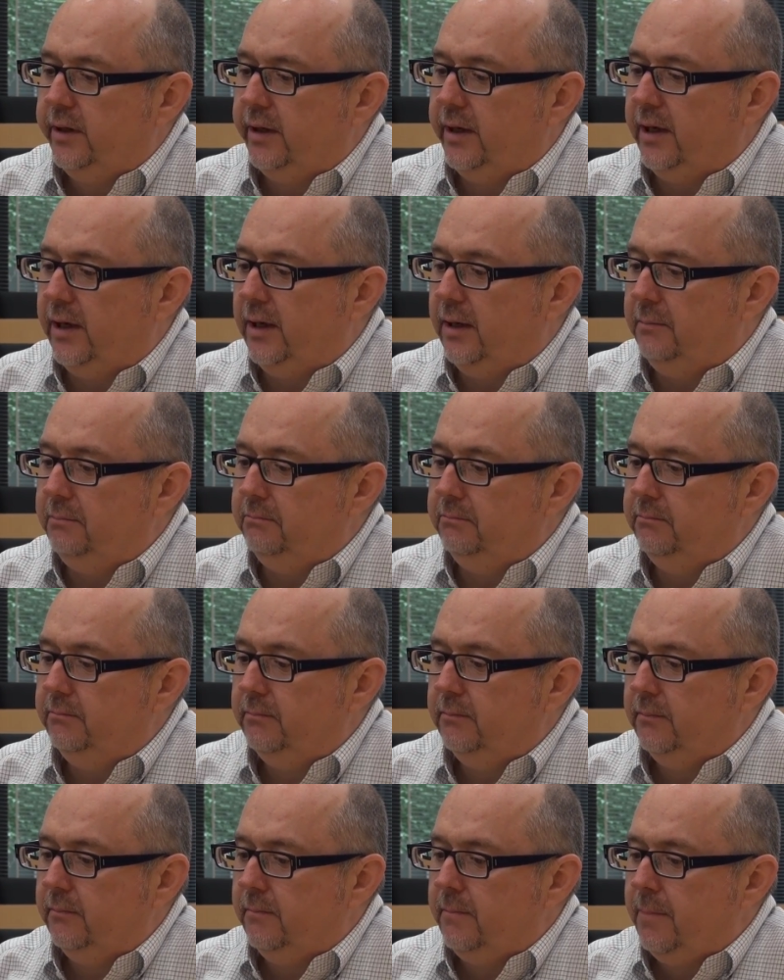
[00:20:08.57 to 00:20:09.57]

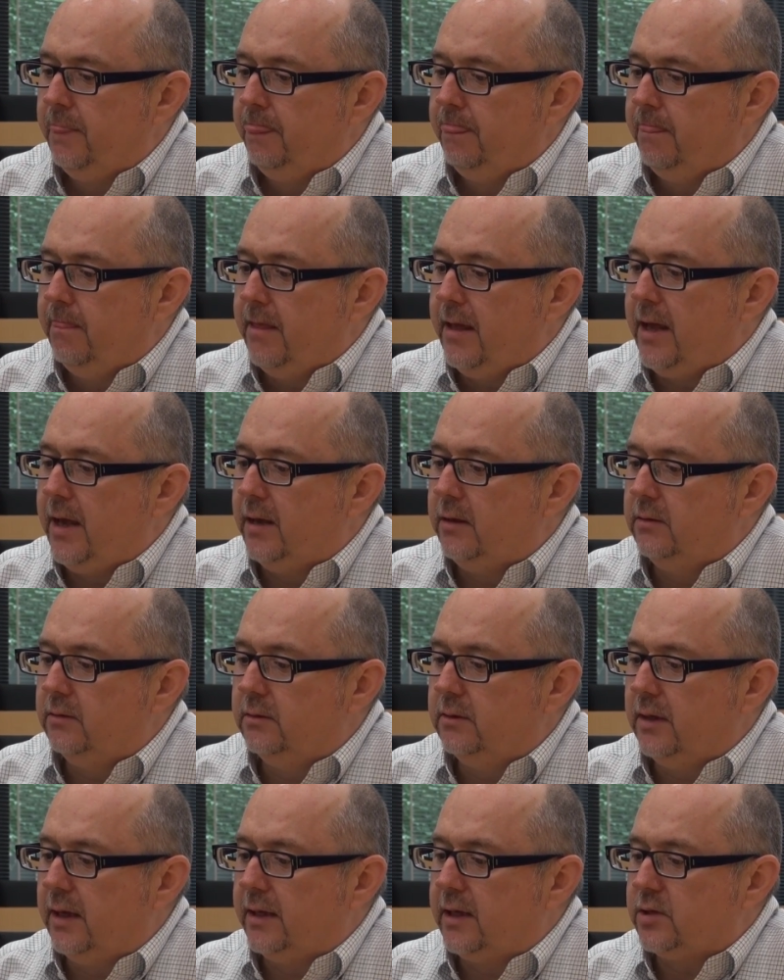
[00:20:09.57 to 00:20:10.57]

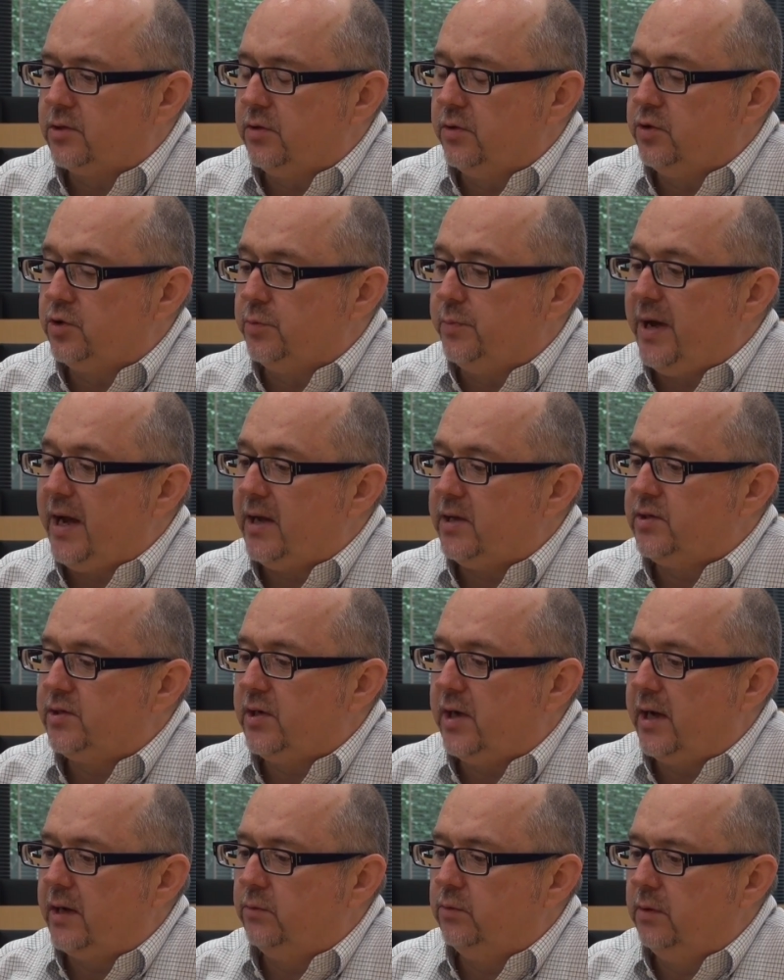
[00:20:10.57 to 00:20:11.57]
And I guess on the Japan
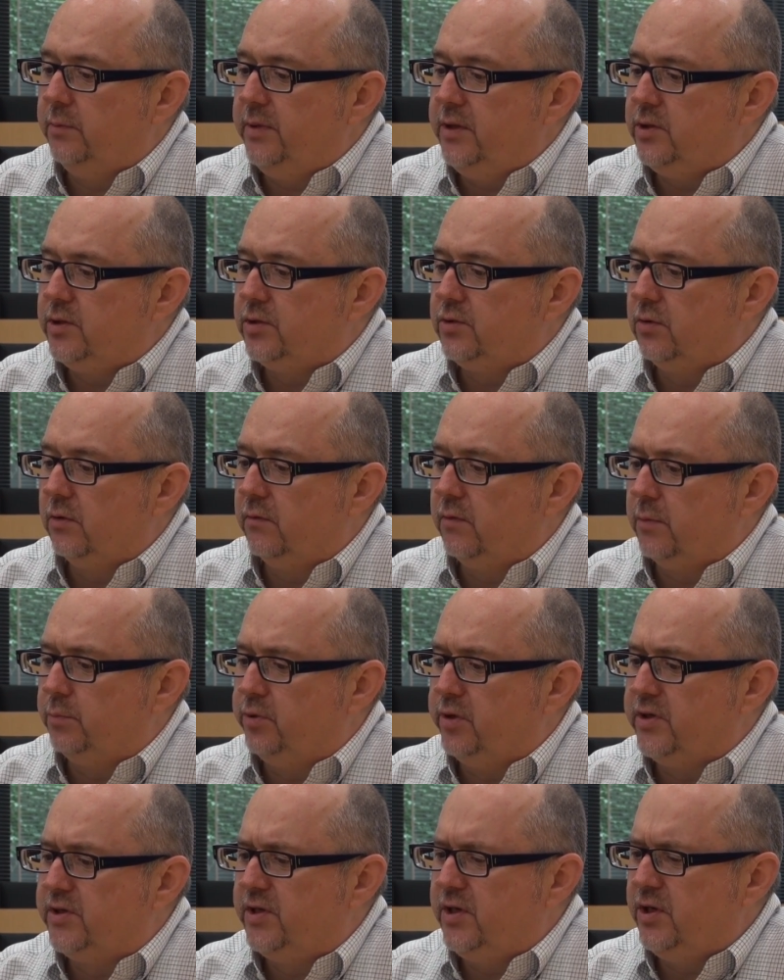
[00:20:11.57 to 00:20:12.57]
side, it would be just sort of the
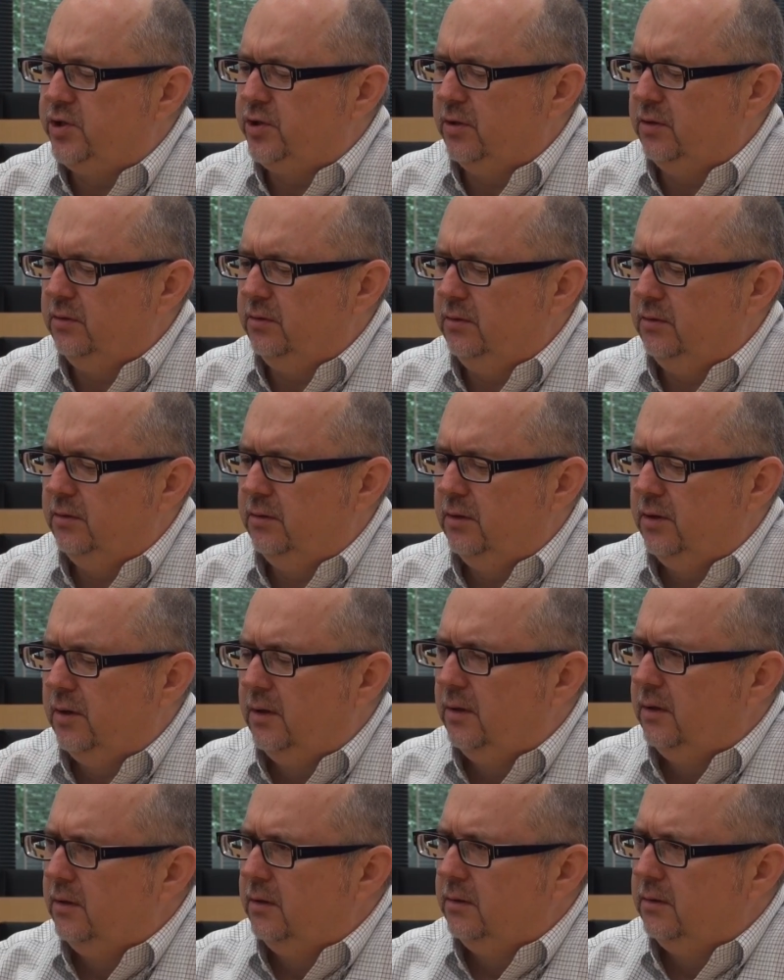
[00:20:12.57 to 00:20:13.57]
precision
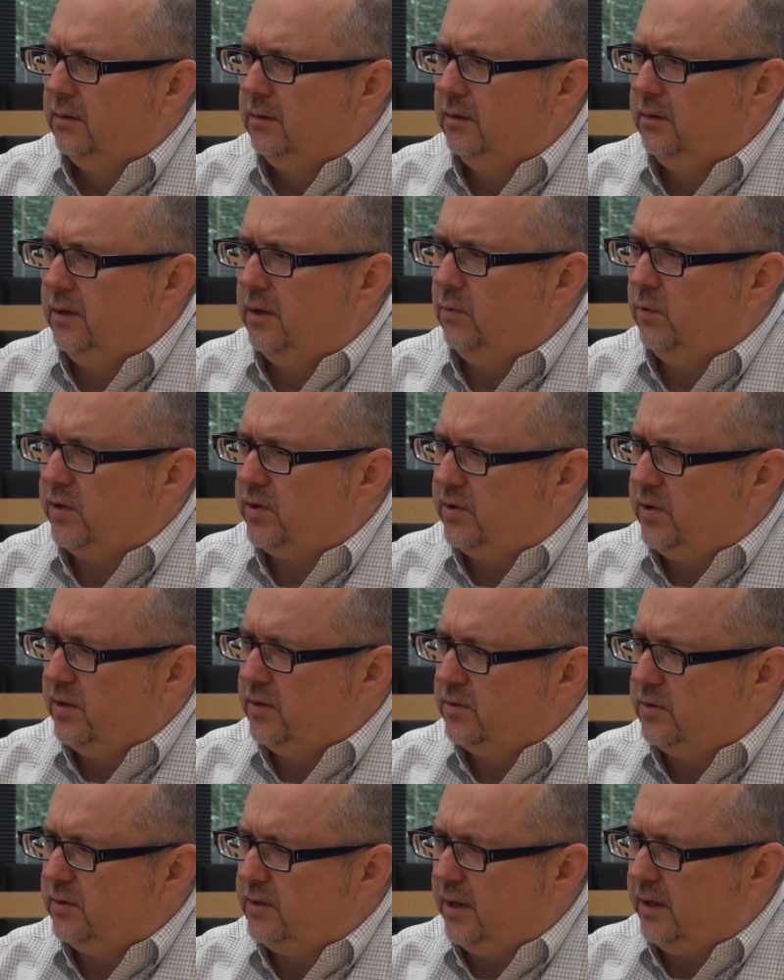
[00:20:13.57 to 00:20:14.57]
in which
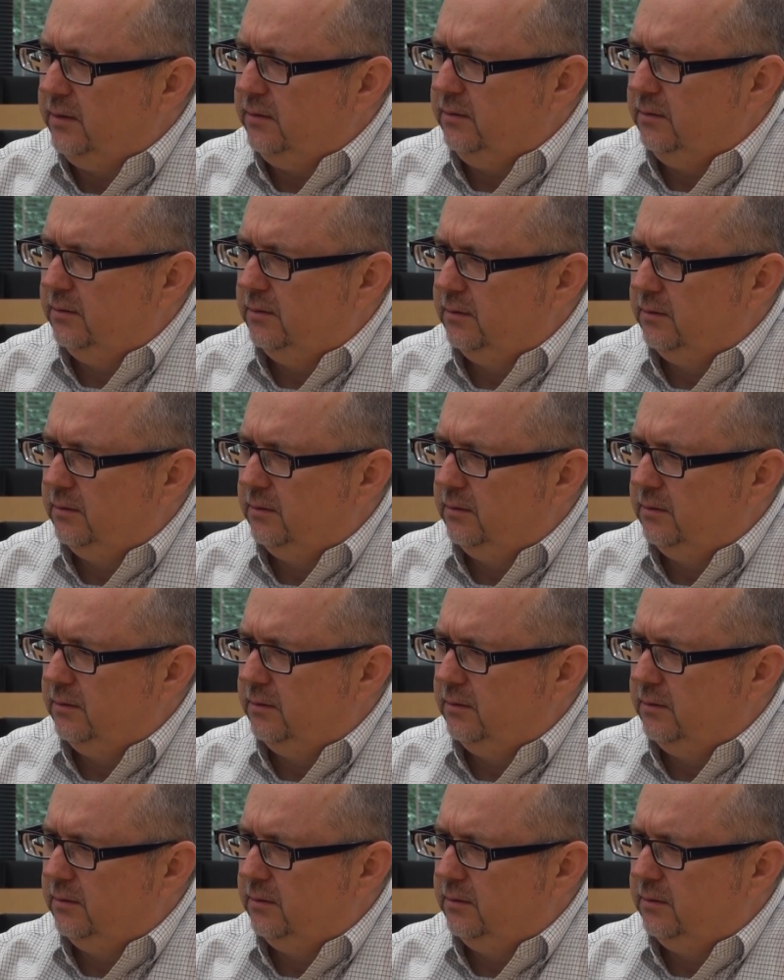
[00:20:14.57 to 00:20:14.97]
things are done.